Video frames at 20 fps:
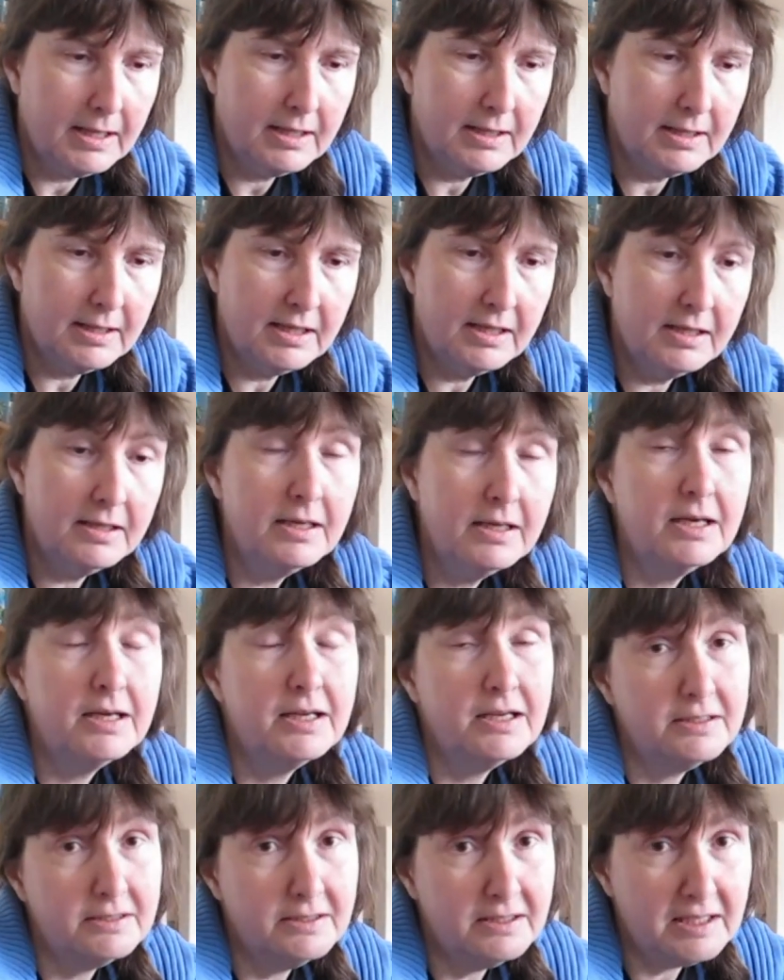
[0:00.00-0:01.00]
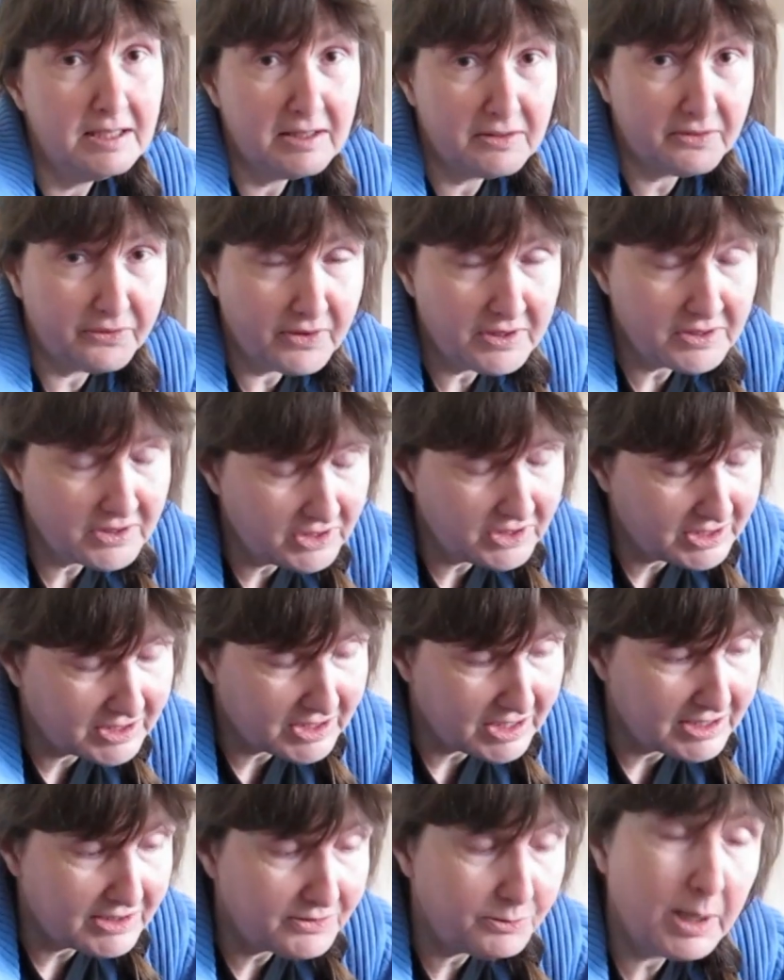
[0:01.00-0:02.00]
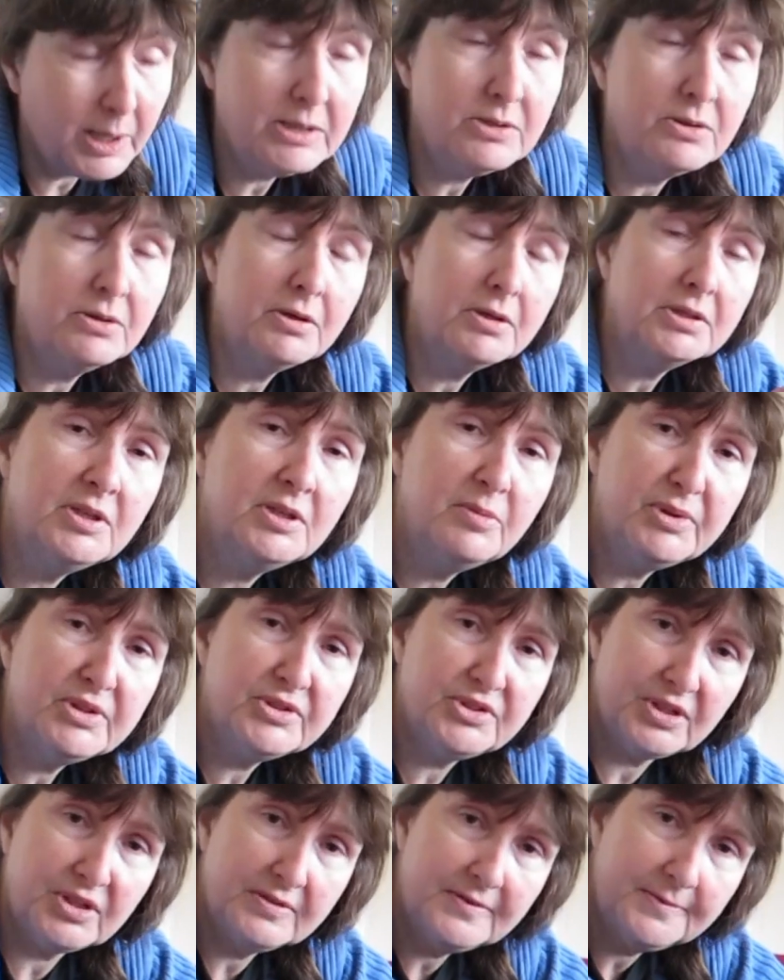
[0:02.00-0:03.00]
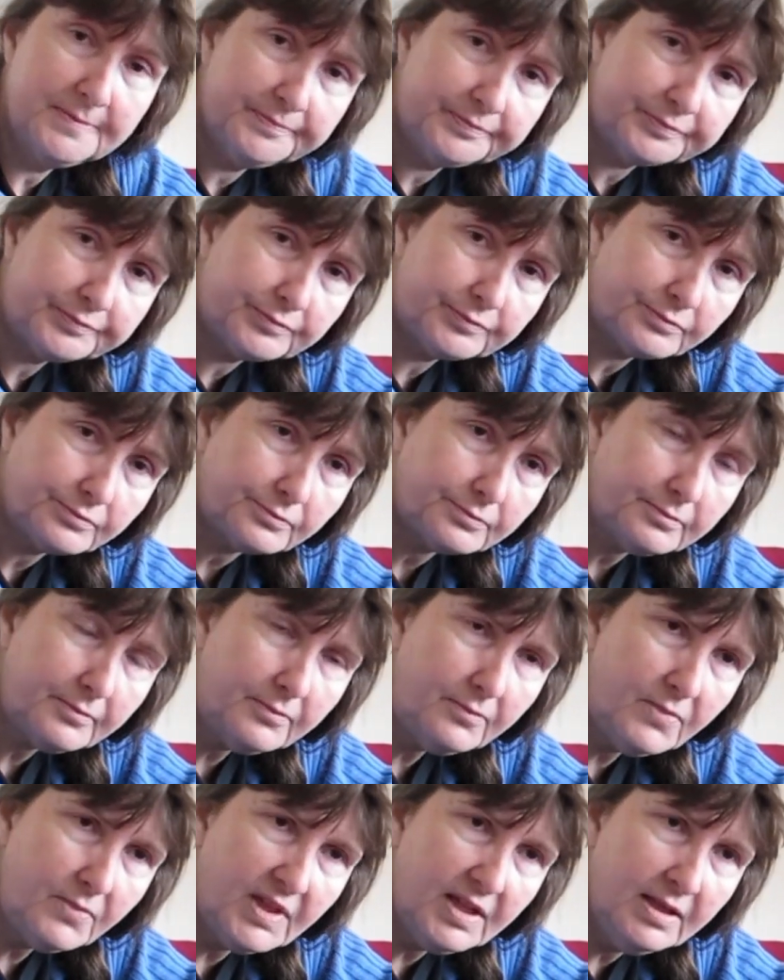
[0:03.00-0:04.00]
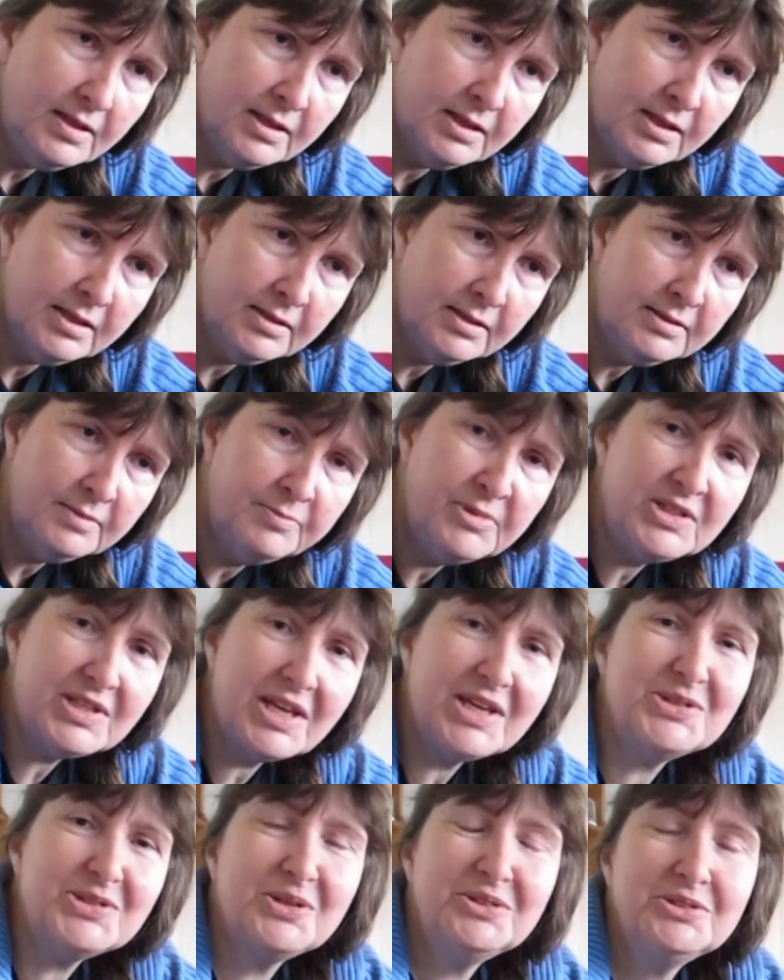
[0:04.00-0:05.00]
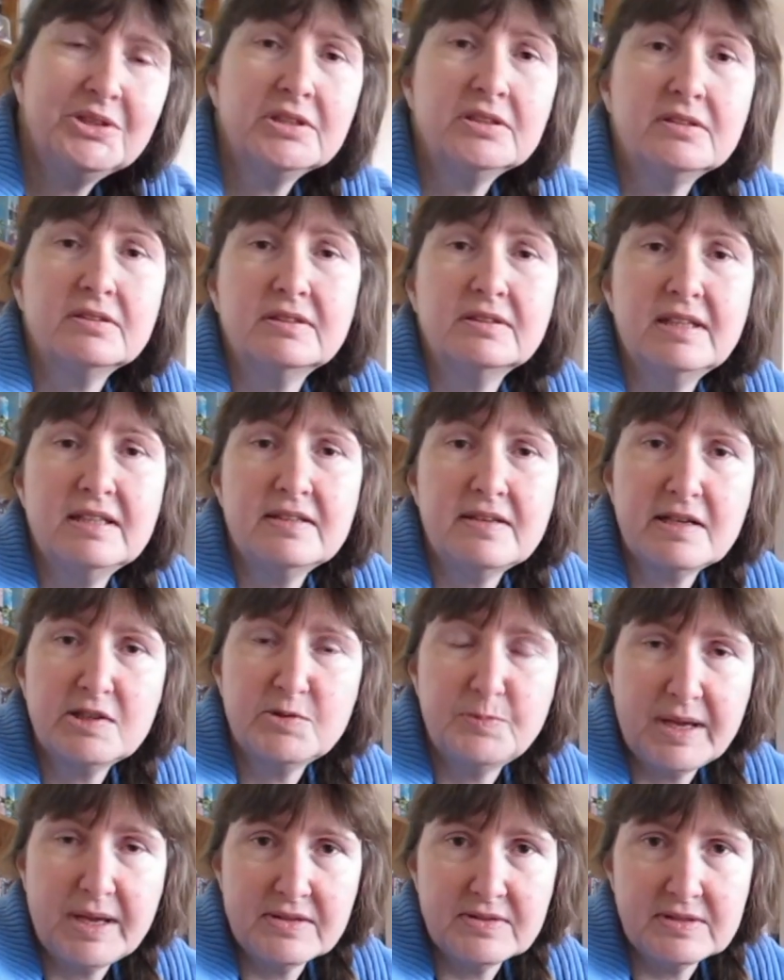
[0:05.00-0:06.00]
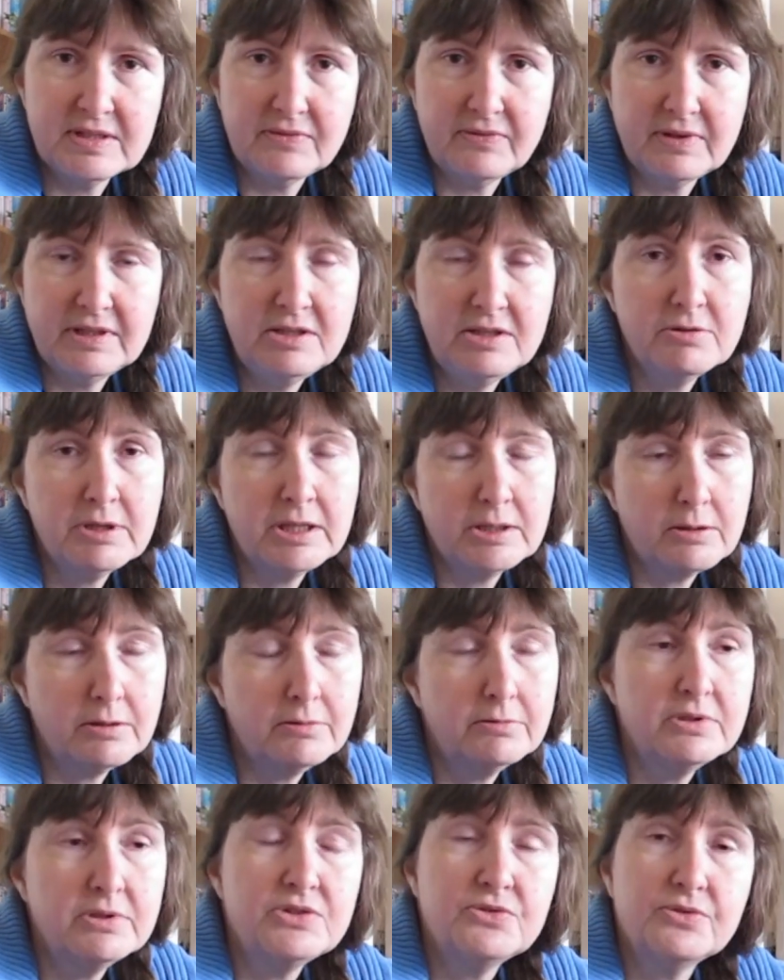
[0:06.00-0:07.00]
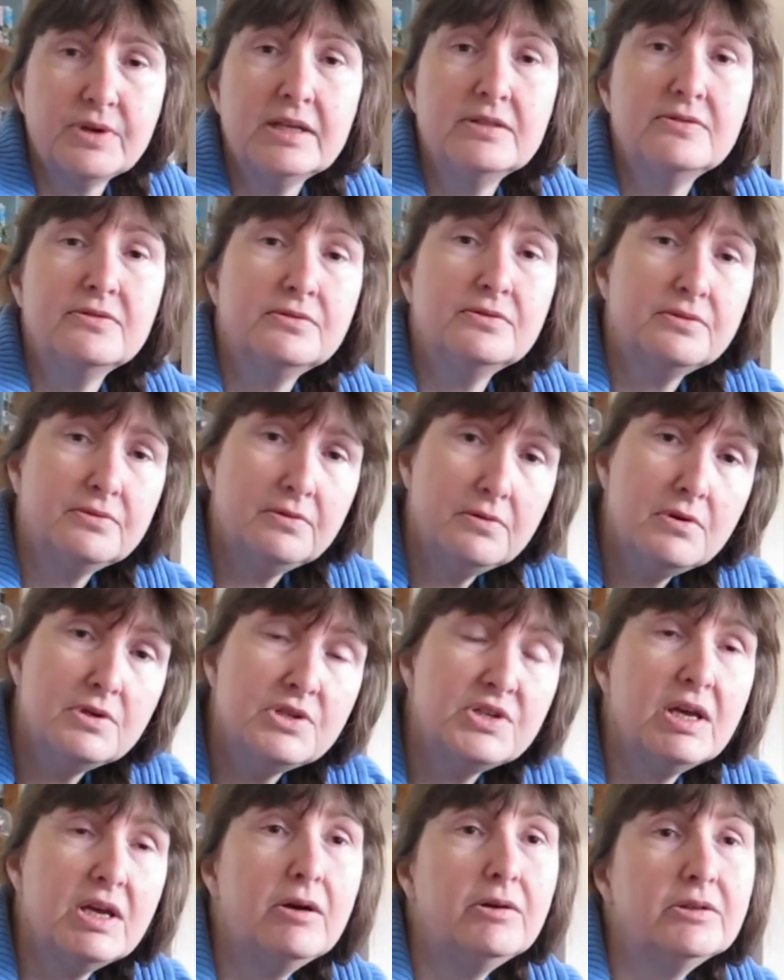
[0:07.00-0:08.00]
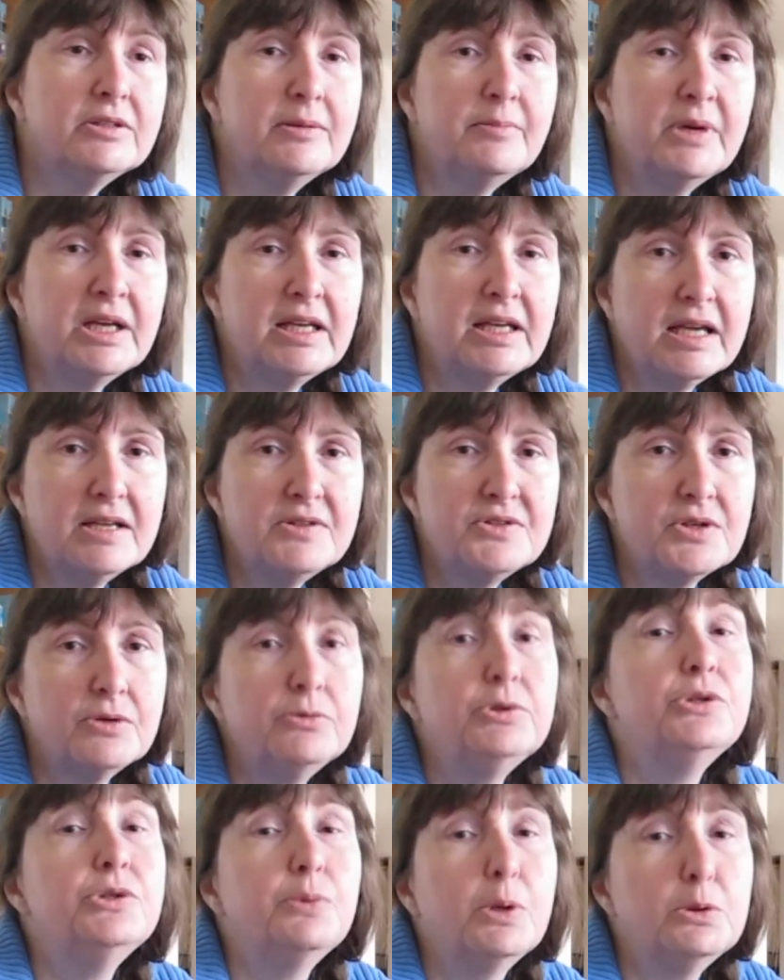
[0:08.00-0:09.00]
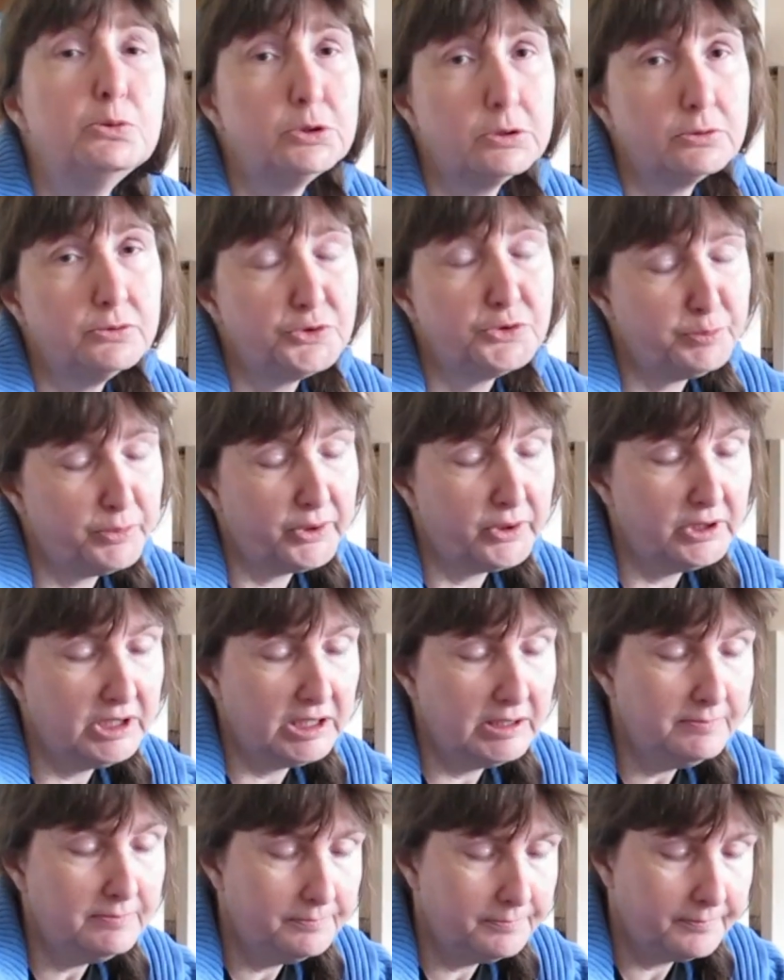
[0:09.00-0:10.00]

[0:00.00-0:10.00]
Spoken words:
The advantage is when you're a budget, the mistakes are not that expensive and you can always try to sell them again, so you won't lose money.